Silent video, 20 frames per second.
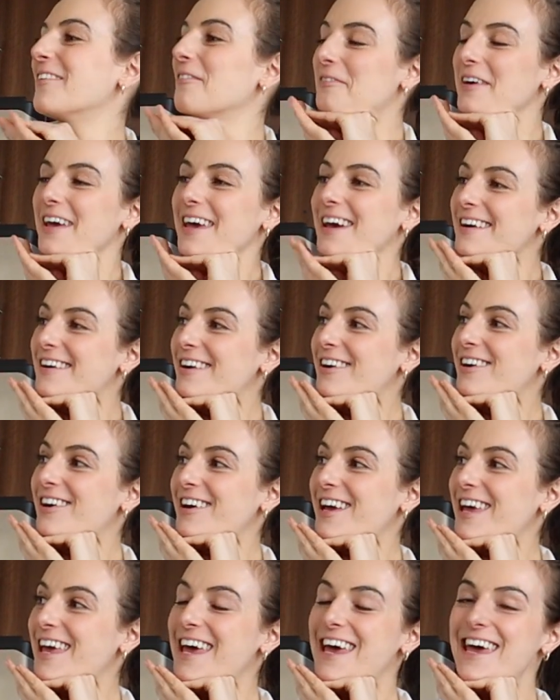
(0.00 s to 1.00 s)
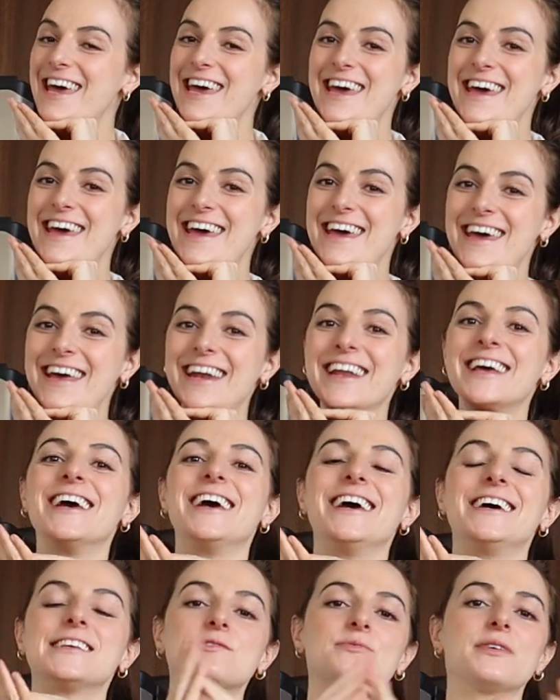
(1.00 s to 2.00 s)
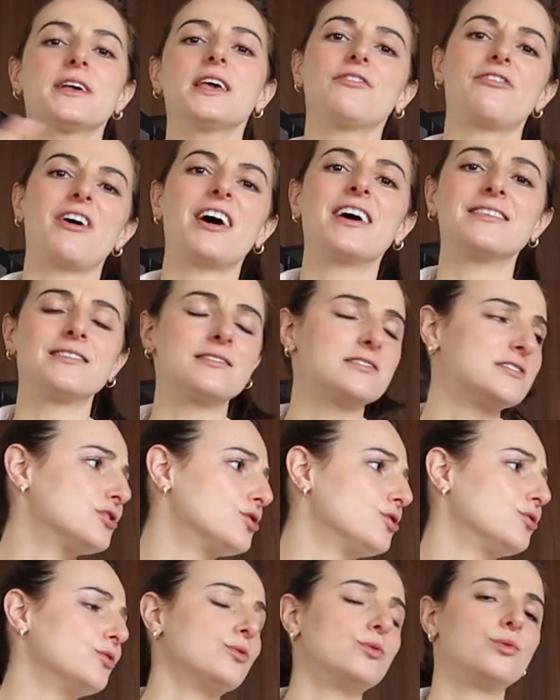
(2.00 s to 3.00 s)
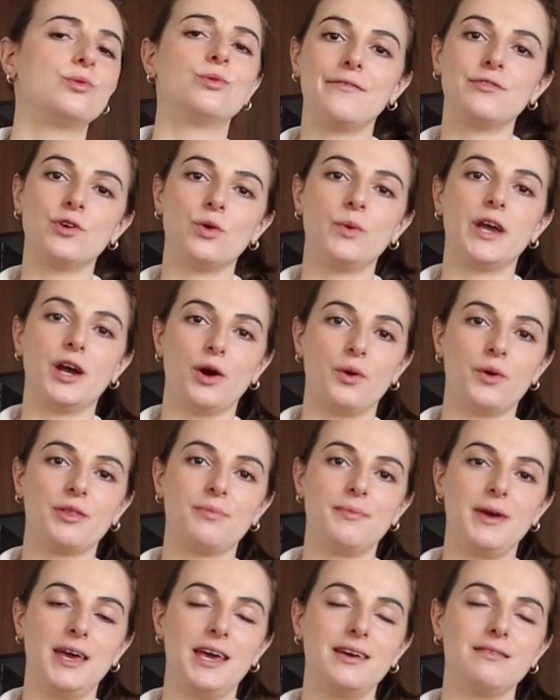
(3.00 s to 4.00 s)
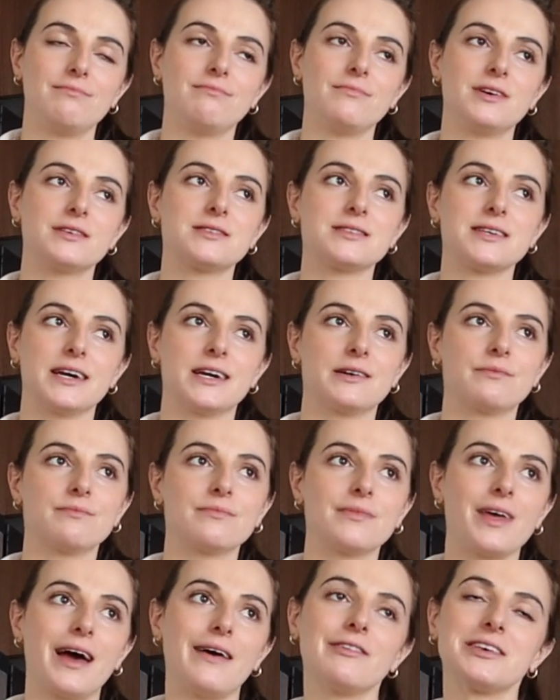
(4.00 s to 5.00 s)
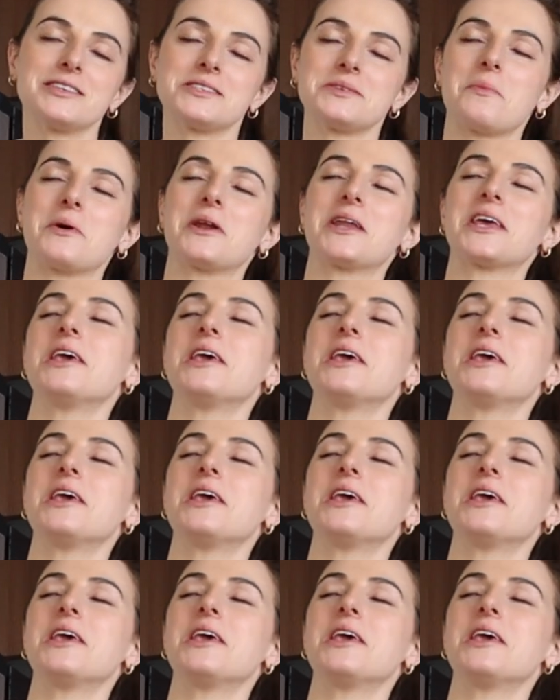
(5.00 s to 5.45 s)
We are cooking. It's really fun to have you here with me. It's like having someone to